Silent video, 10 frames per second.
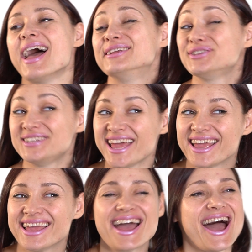And
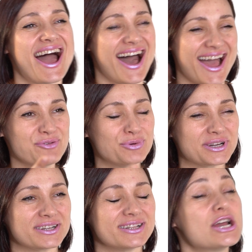today I
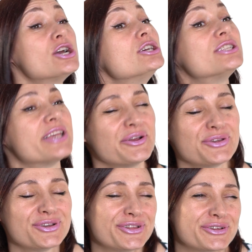will tell
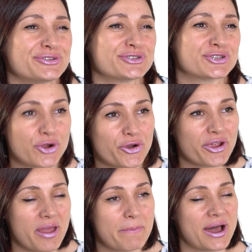you a little
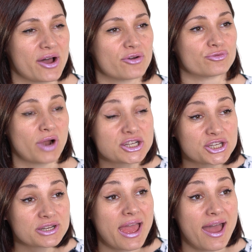story about Russian